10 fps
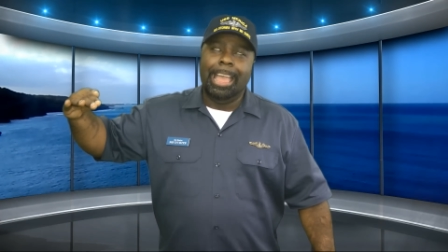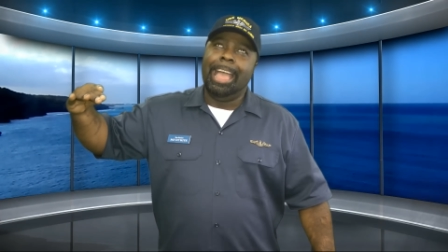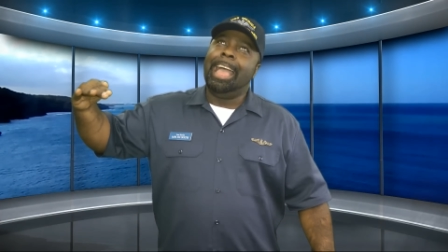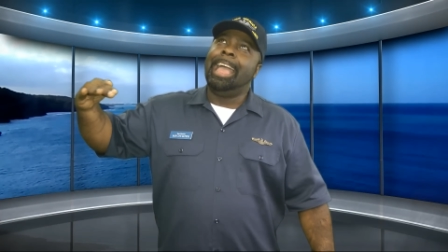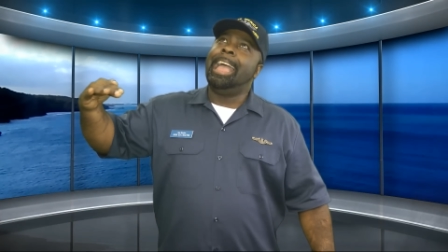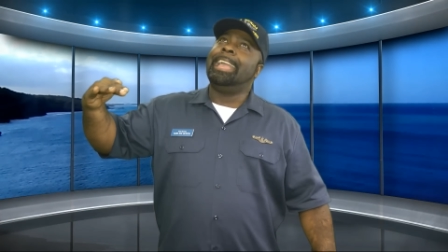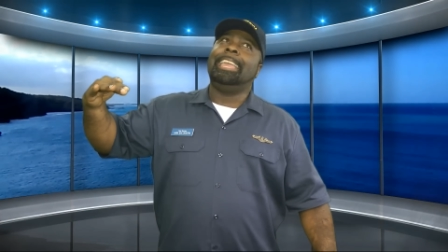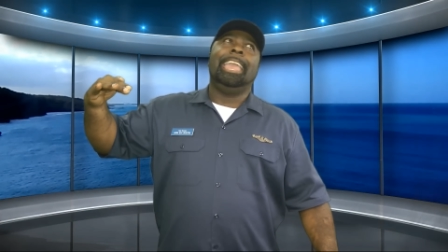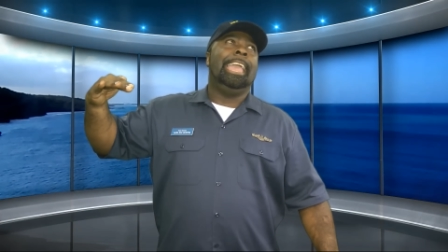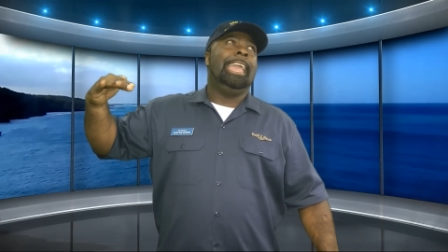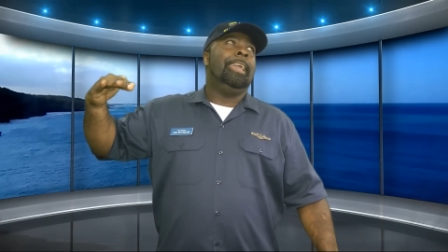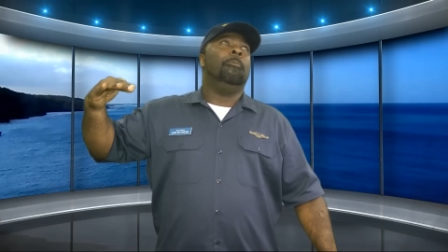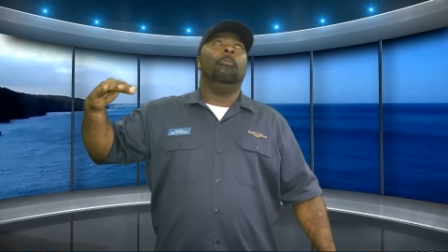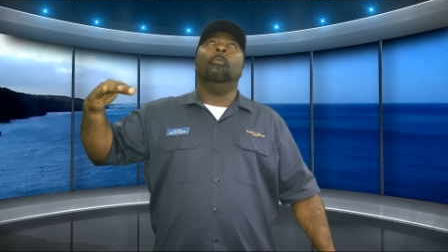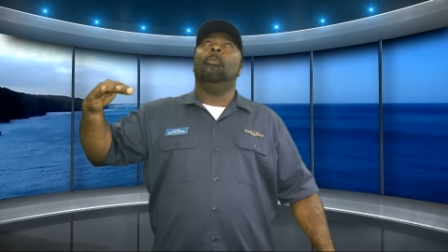I
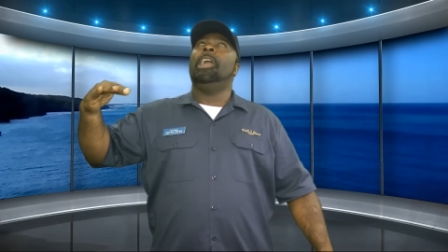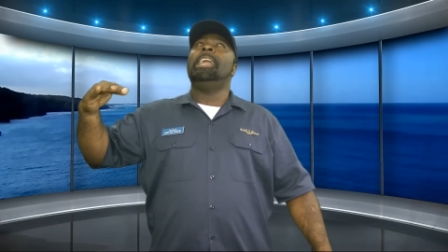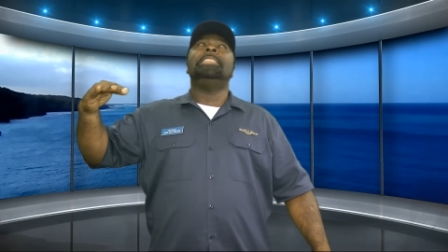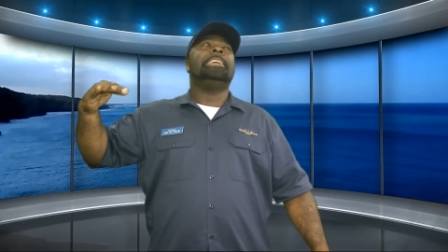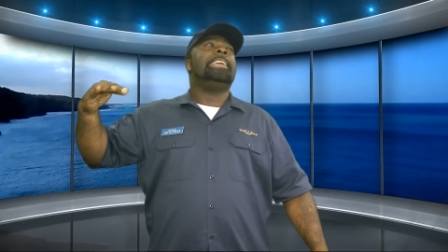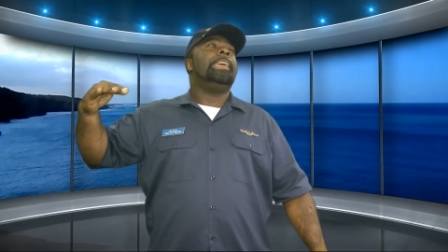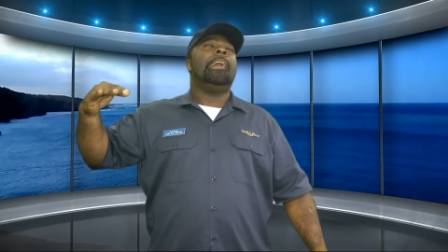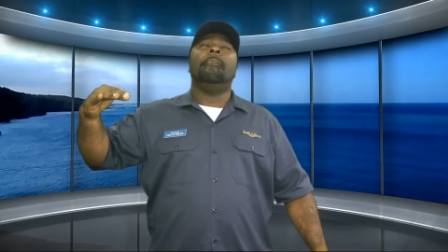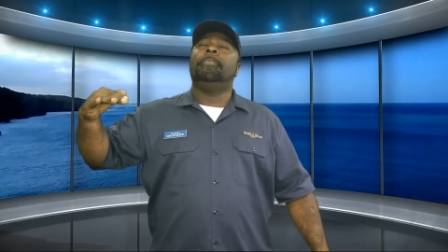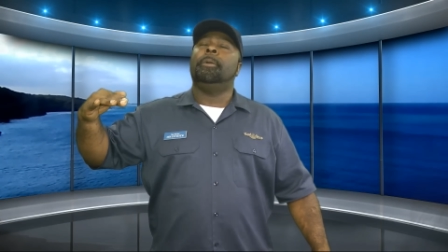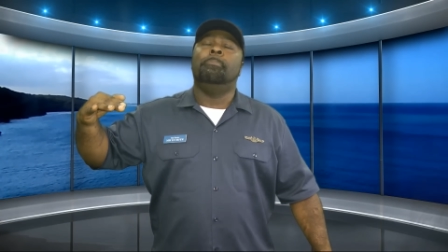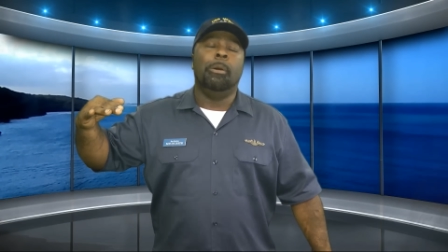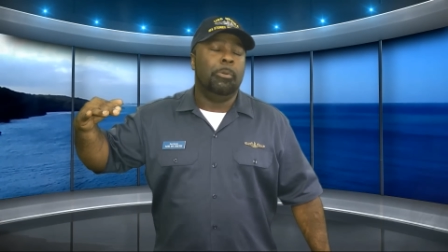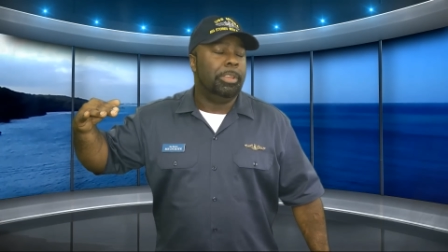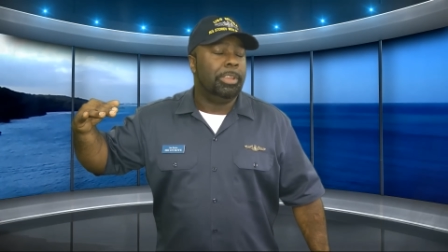can't wait to get off the
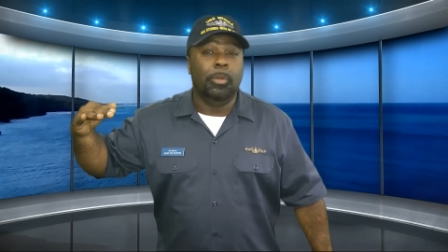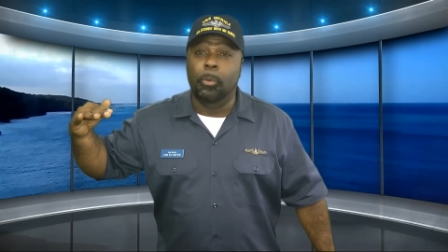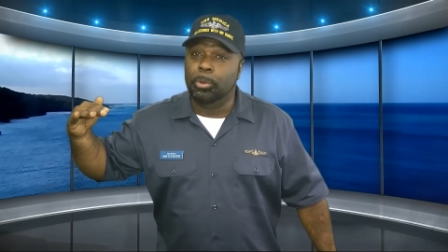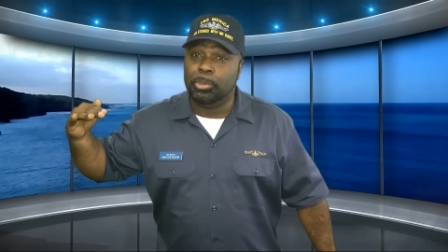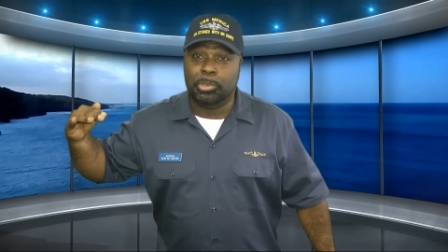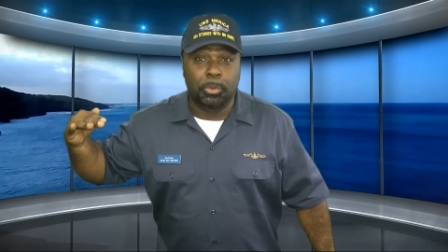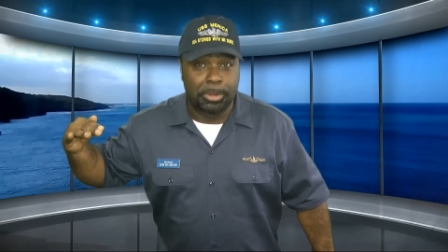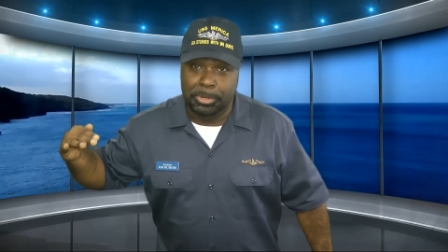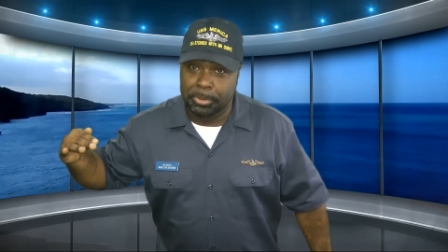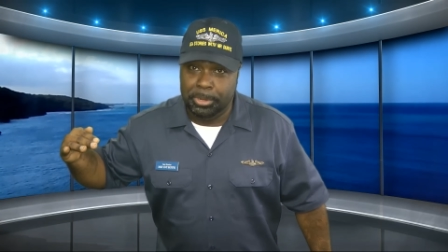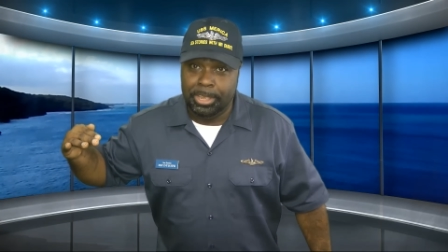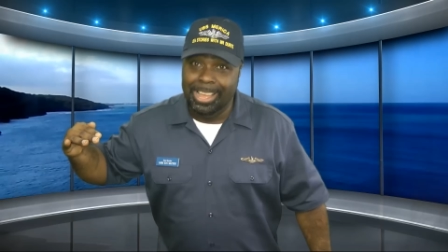boat and go to shore duty.